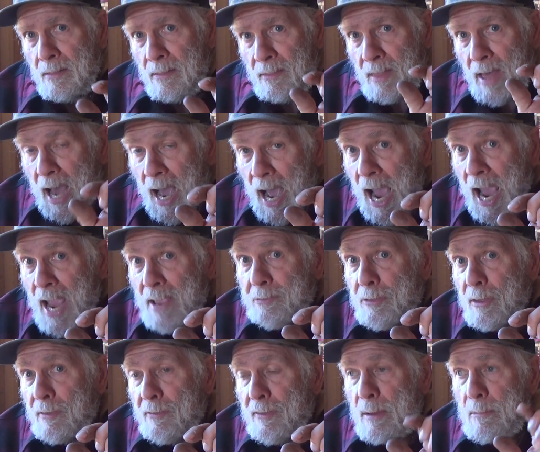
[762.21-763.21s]
The
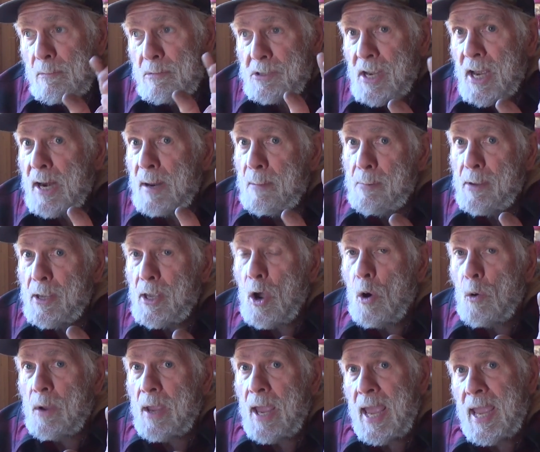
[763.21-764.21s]
height of them is going to be
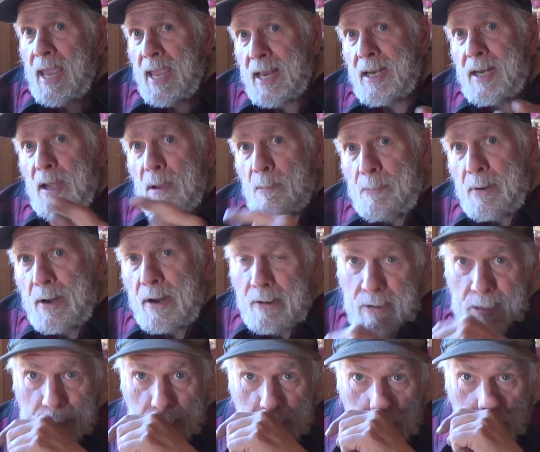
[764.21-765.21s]
okay in
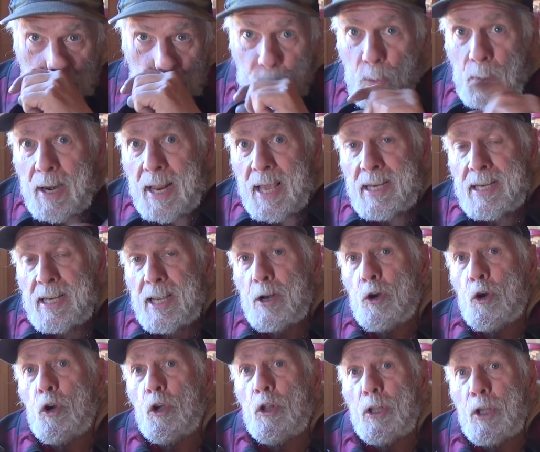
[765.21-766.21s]
comparison with what I did
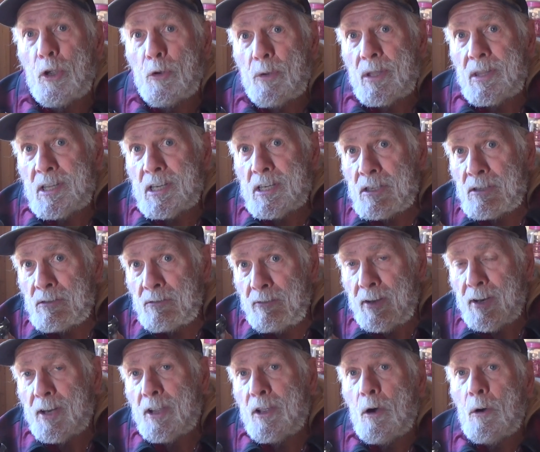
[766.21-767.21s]
earlier in this
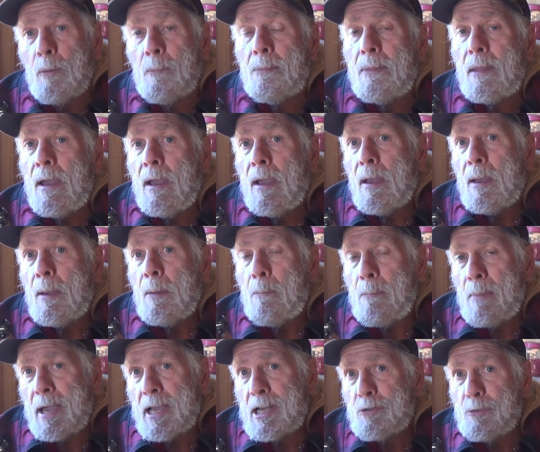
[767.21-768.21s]
video,
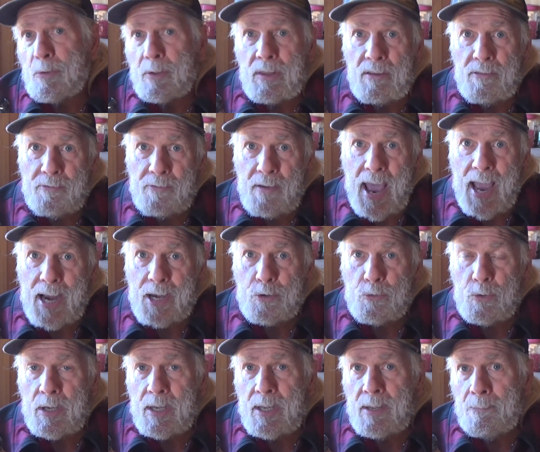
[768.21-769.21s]
measuring the
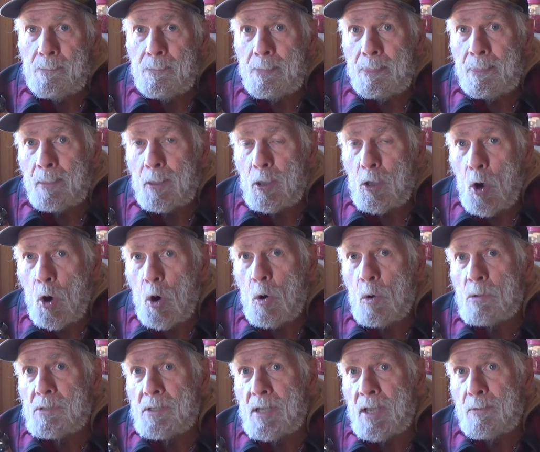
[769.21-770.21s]
factory
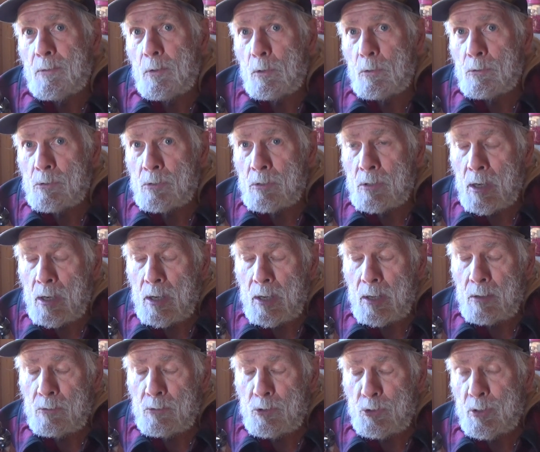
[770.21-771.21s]
cones and those
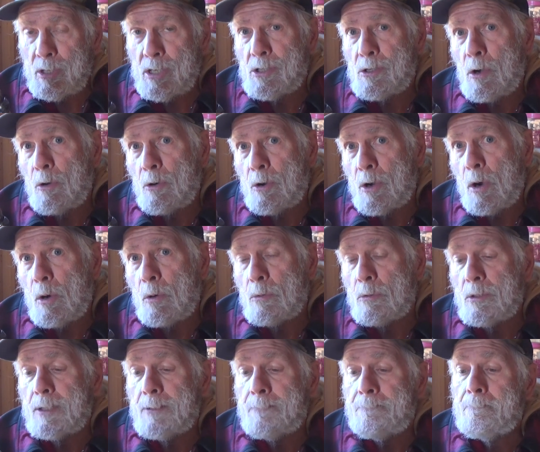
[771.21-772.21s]
Triso
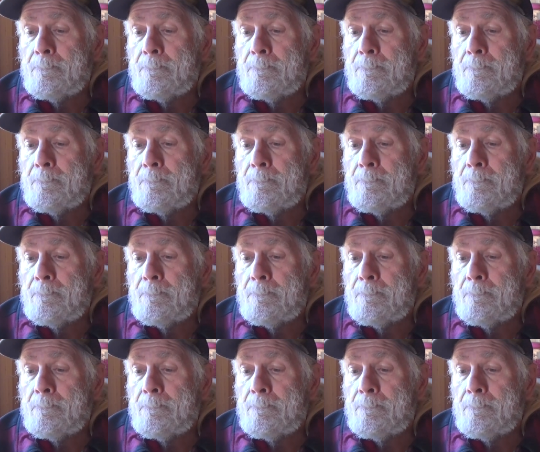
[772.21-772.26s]
cones.